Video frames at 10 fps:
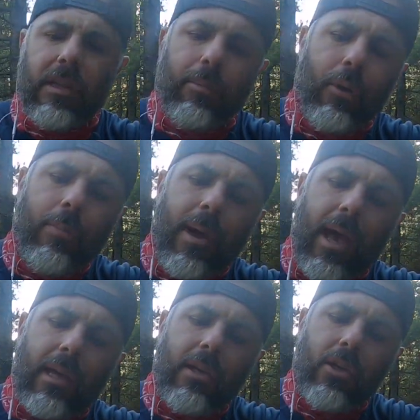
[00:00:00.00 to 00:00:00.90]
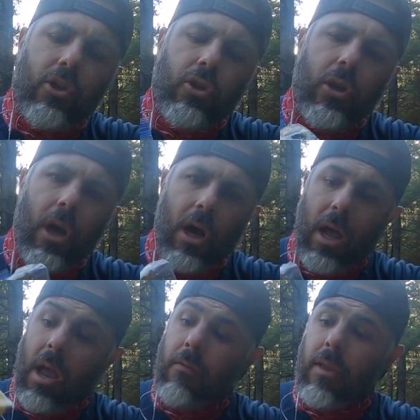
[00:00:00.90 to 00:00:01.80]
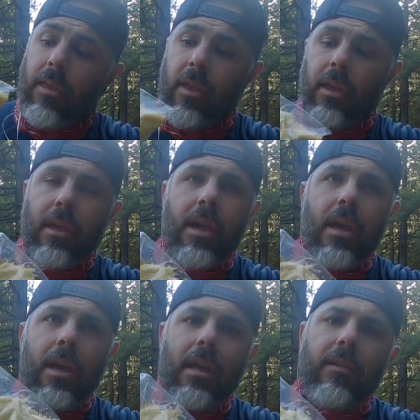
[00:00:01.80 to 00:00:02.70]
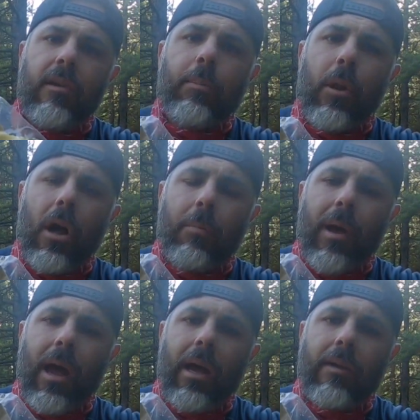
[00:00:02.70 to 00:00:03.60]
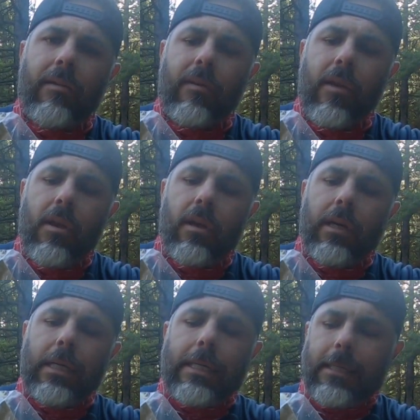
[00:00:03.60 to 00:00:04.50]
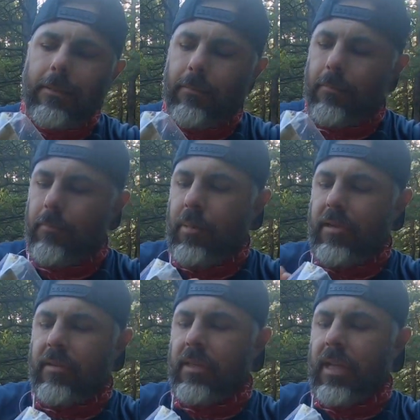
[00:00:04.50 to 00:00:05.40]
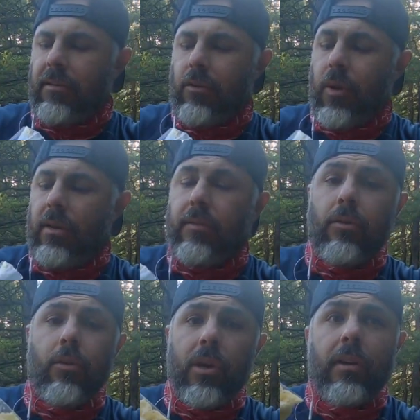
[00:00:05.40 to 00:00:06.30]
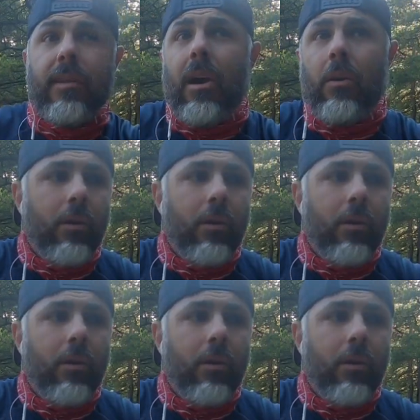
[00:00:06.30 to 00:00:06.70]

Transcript: pre-package everything in Ziploc bags. Basically, that's great to cut down